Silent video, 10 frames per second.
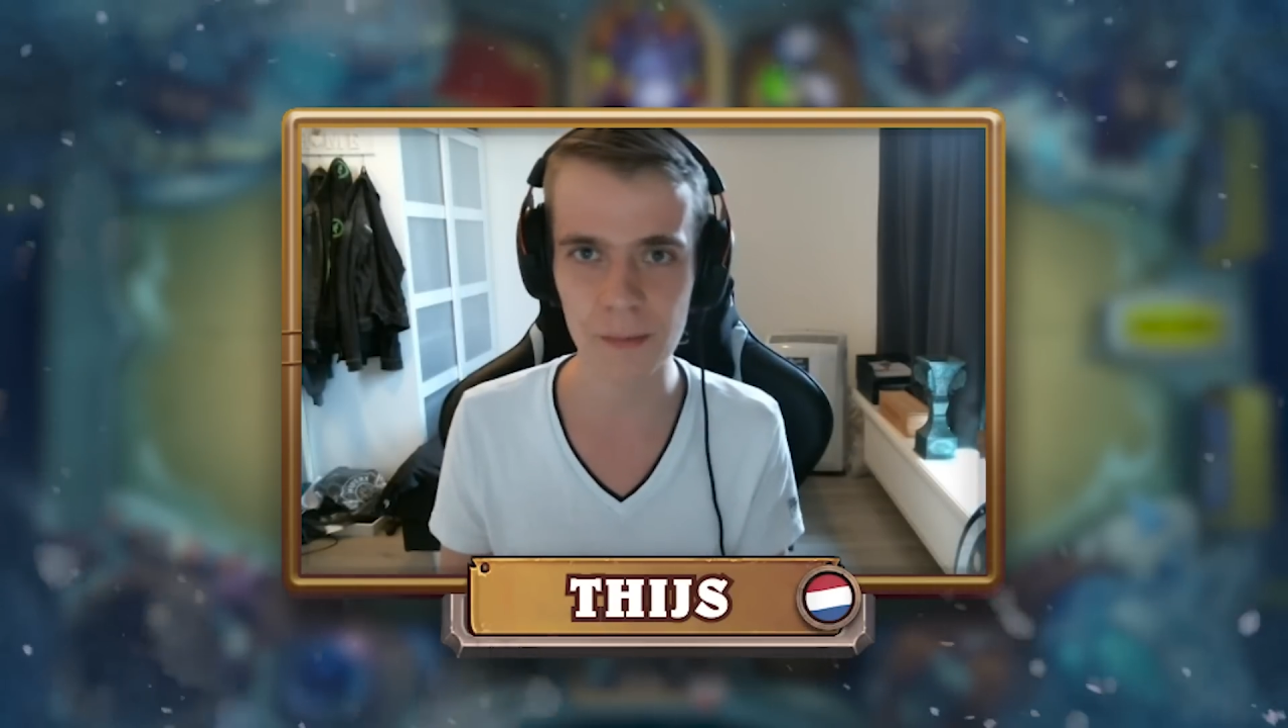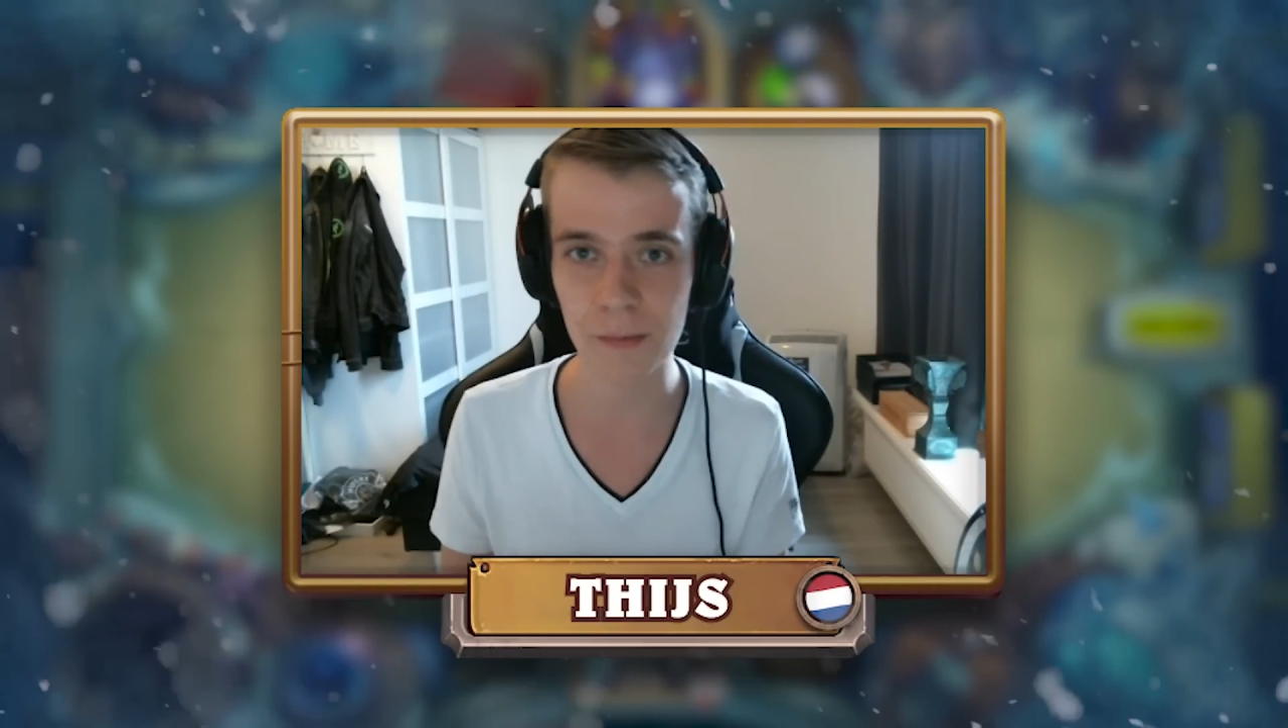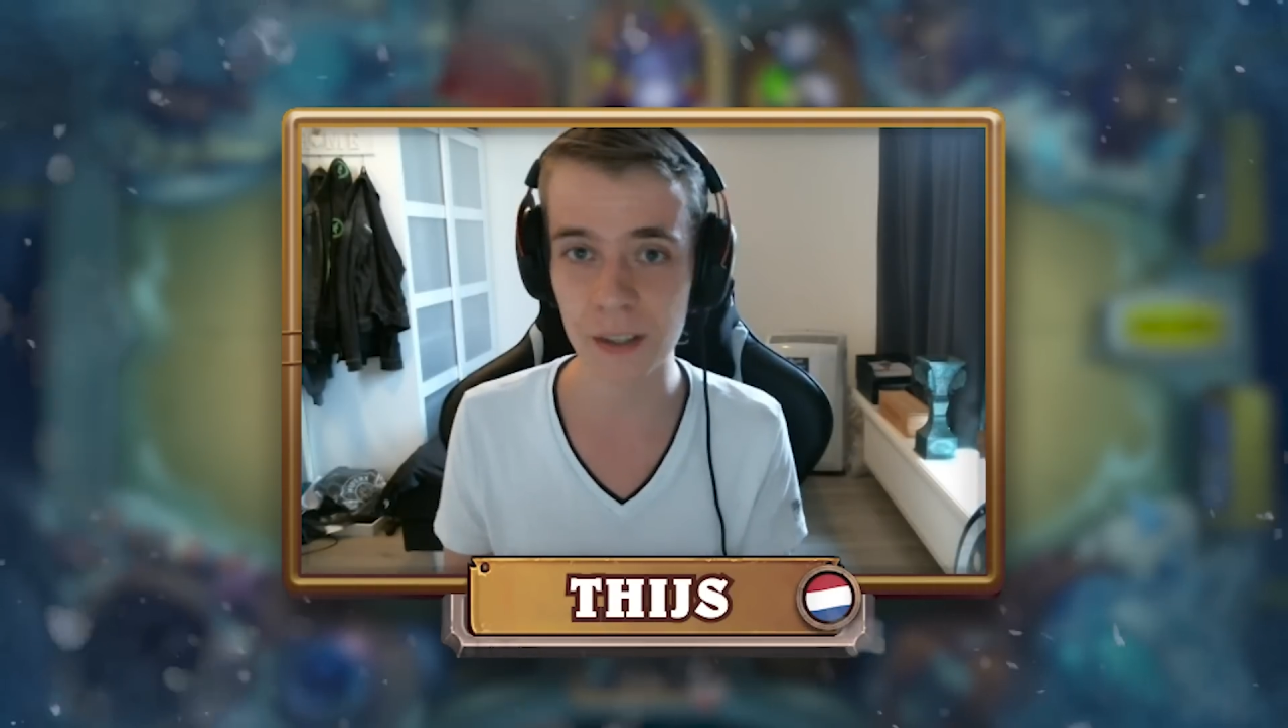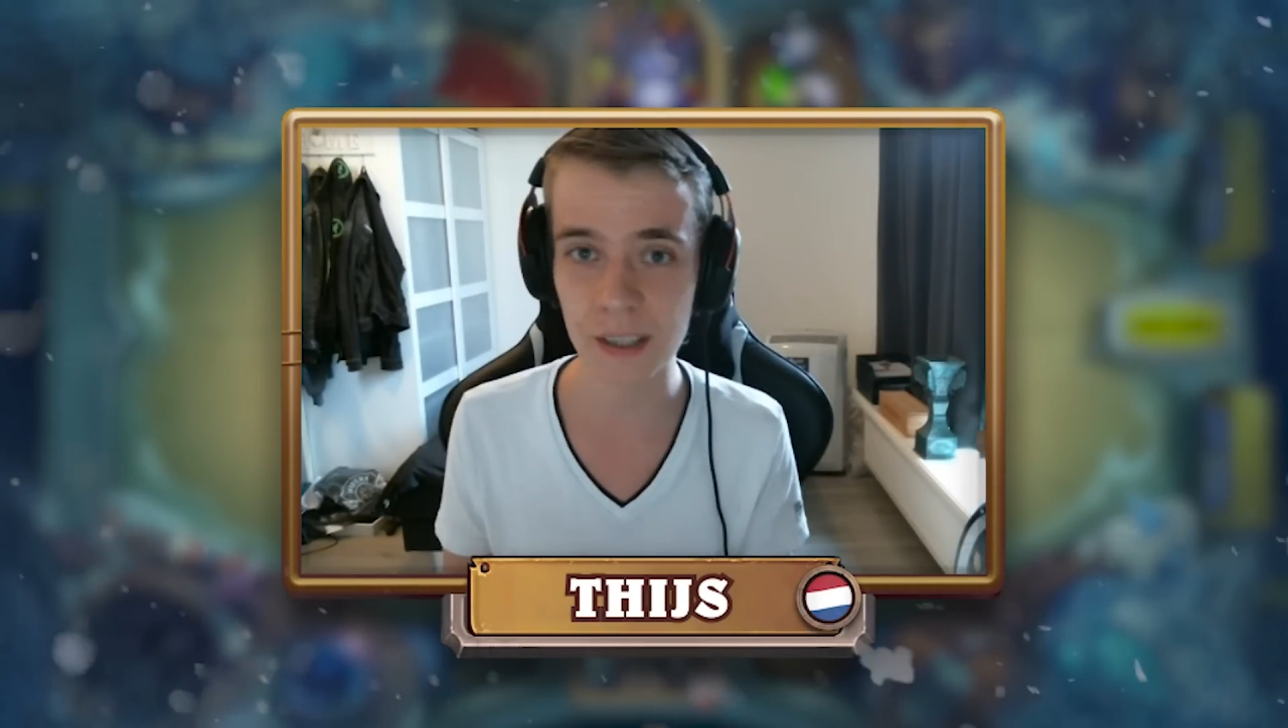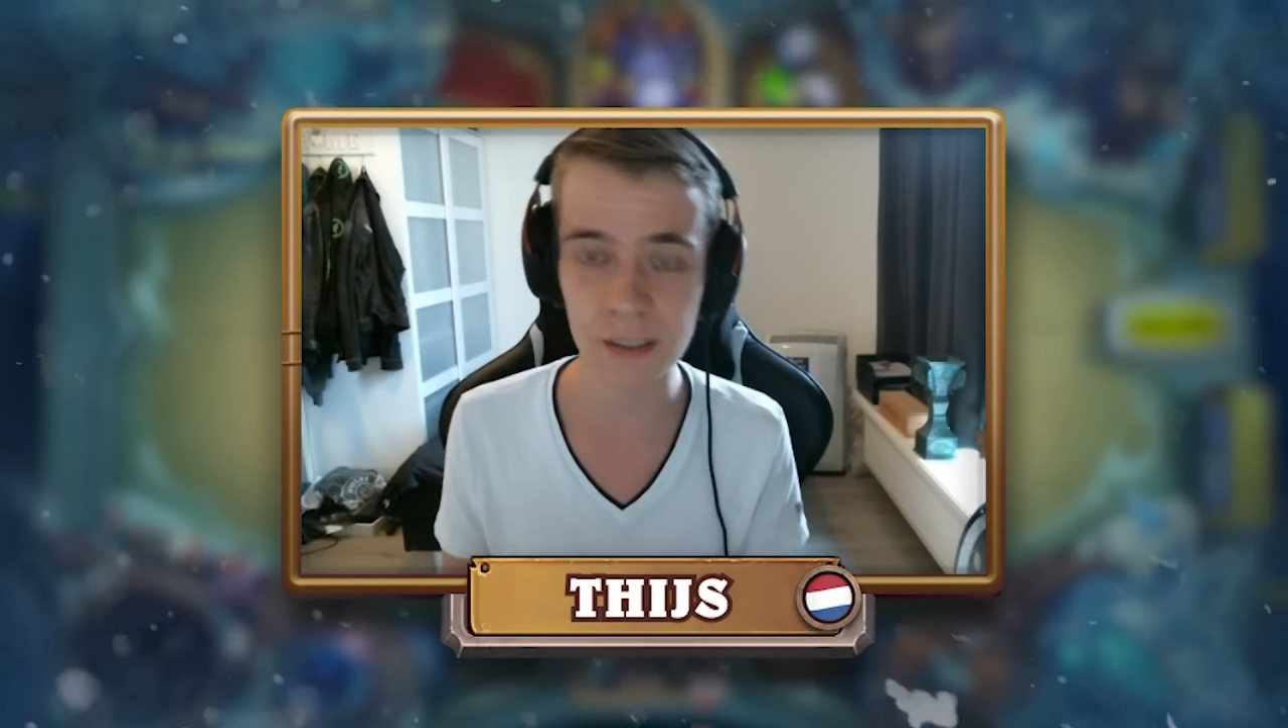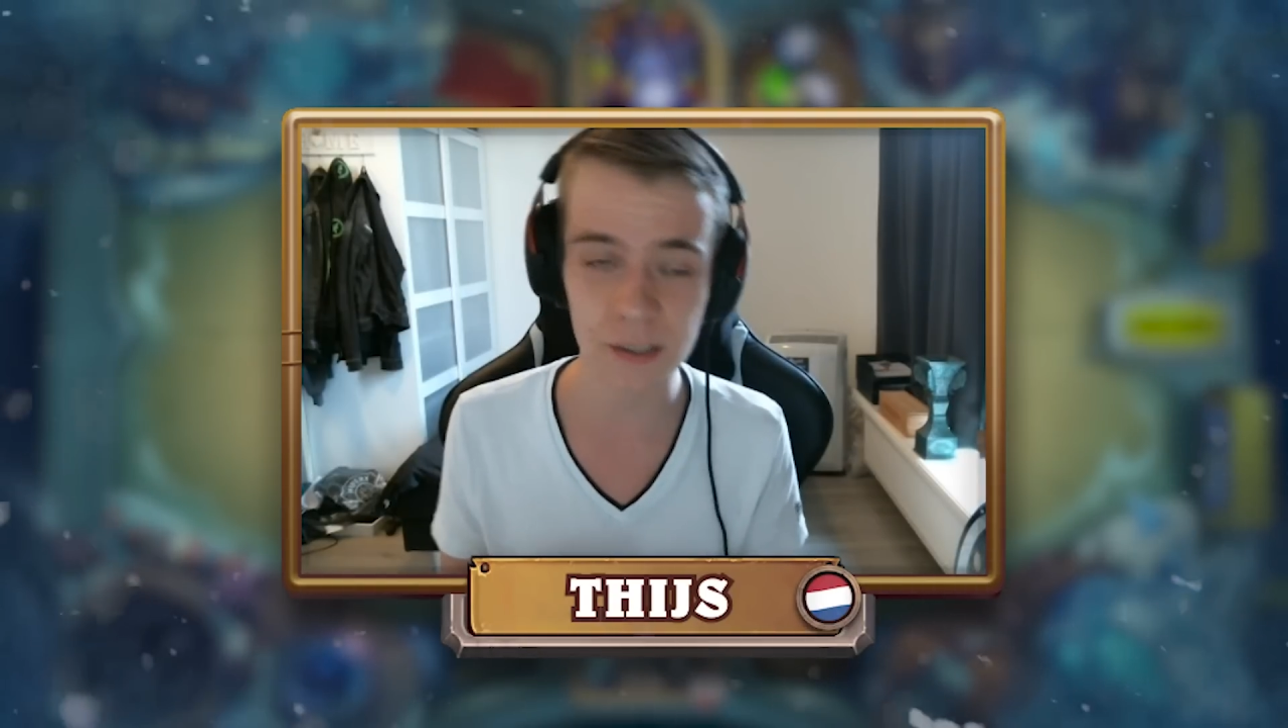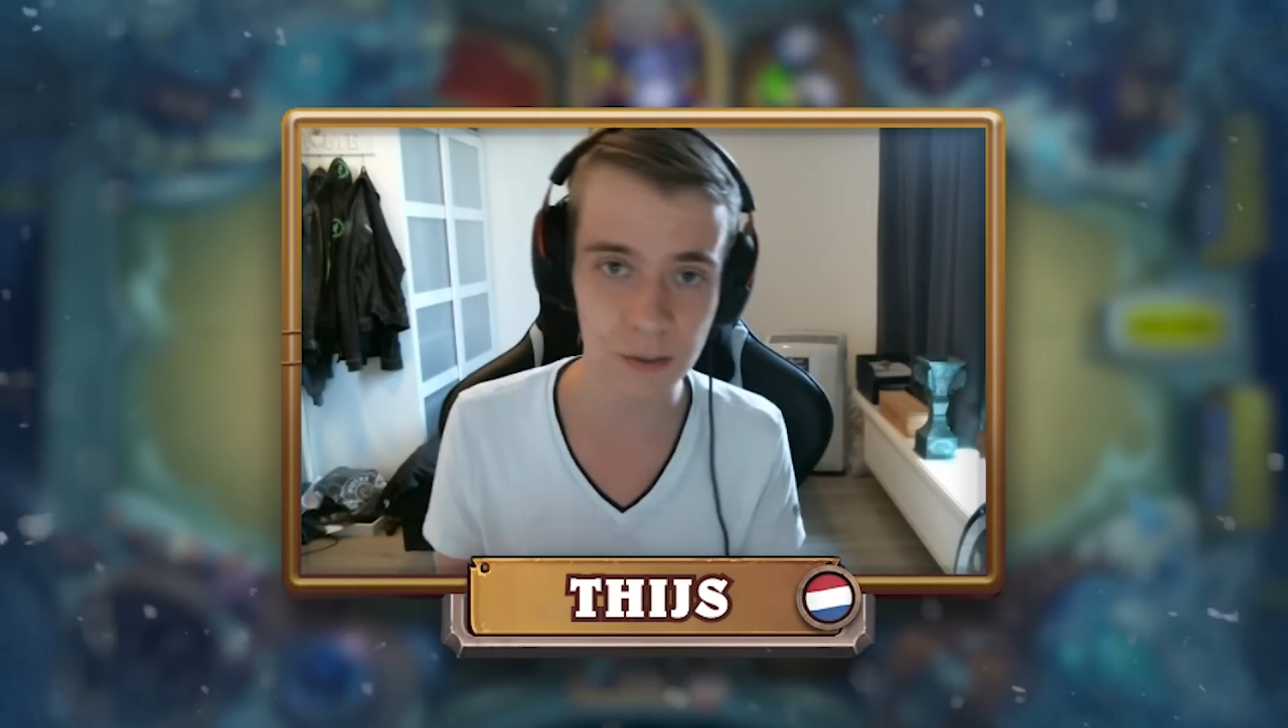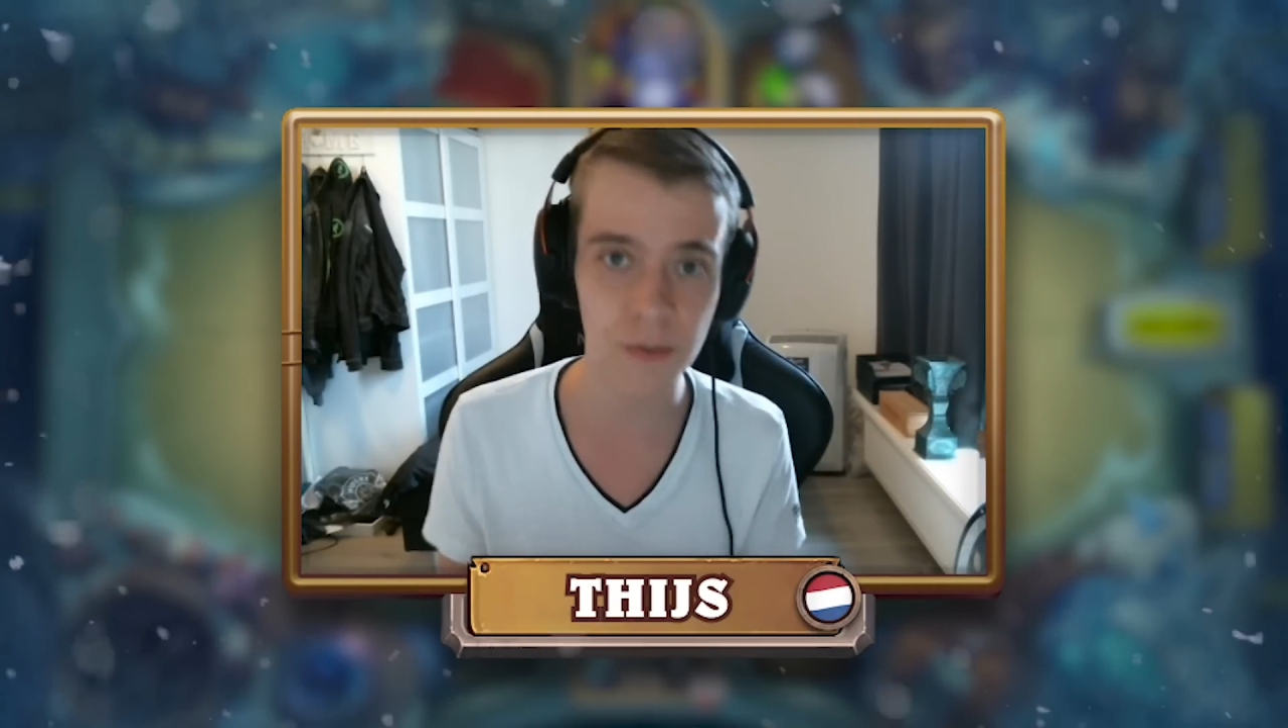with it